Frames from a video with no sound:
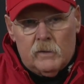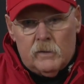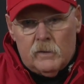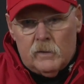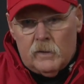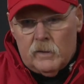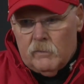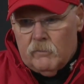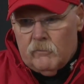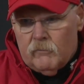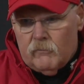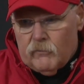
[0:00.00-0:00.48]

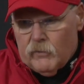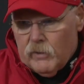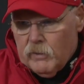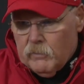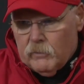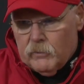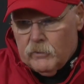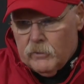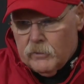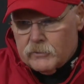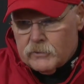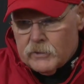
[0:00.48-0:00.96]
and Vrabel
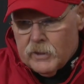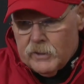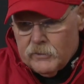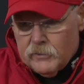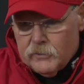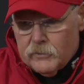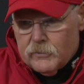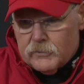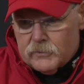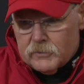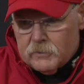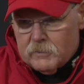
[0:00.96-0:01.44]
knows how to
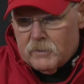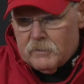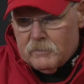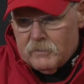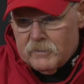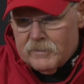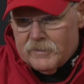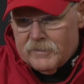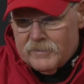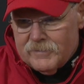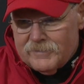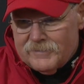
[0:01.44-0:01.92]
use them. I
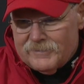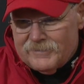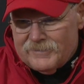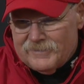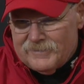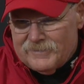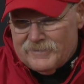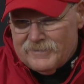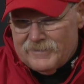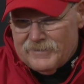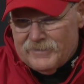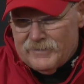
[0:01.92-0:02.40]
mean,
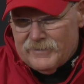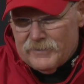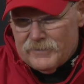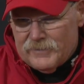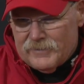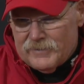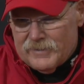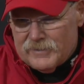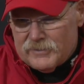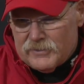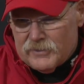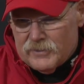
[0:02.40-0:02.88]
you know,
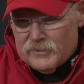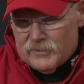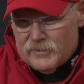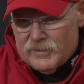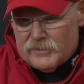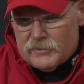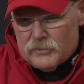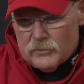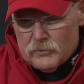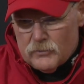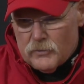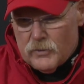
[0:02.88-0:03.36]

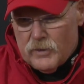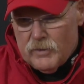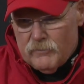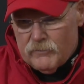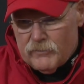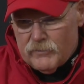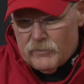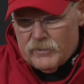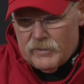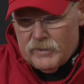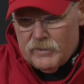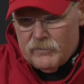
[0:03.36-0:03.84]
that's a dream
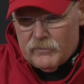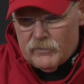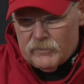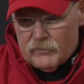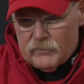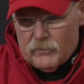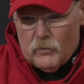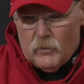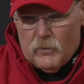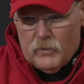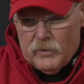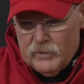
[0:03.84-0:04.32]
for a defensive
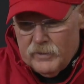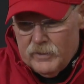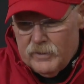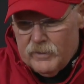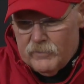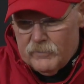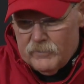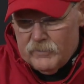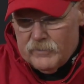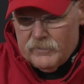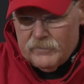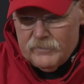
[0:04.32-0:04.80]
coordinator
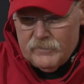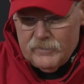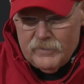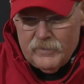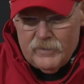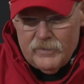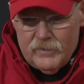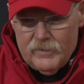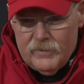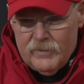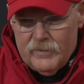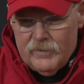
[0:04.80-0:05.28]

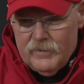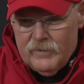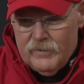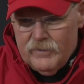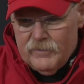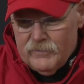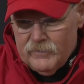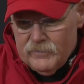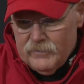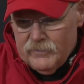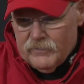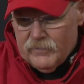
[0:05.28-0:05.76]

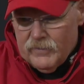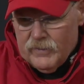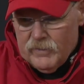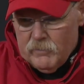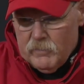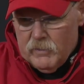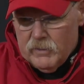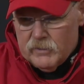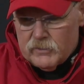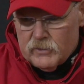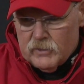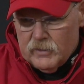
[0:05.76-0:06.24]
when you got a
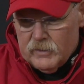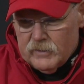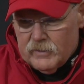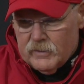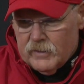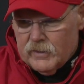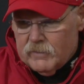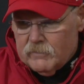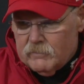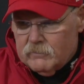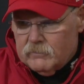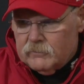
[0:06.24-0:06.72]
bunch like
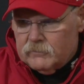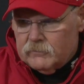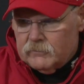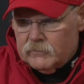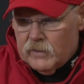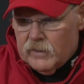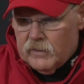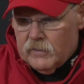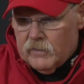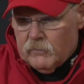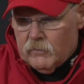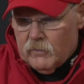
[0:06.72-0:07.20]
that.
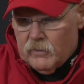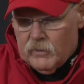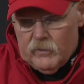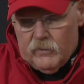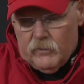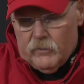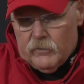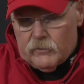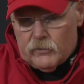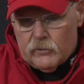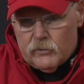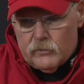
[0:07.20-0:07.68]
And really,
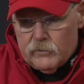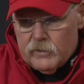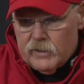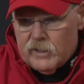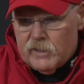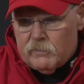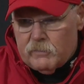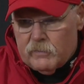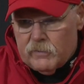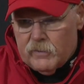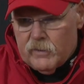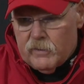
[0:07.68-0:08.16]
they're too
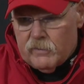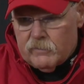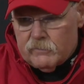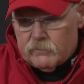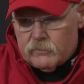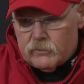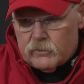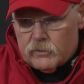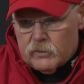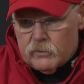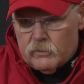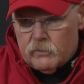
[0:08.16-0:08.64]
deep there,
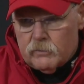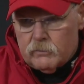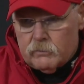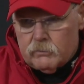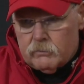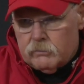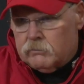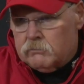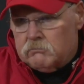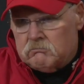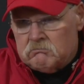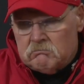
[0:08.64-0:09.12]
so
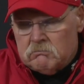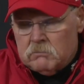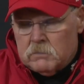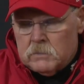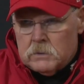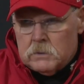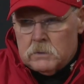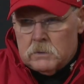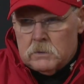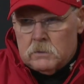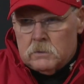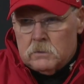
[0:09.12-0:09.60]

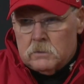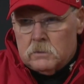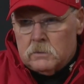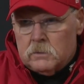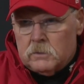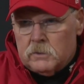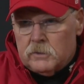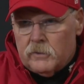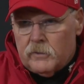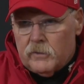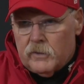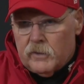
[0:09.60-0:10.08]

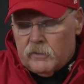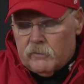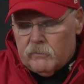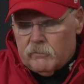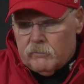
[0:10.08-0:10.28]
you know they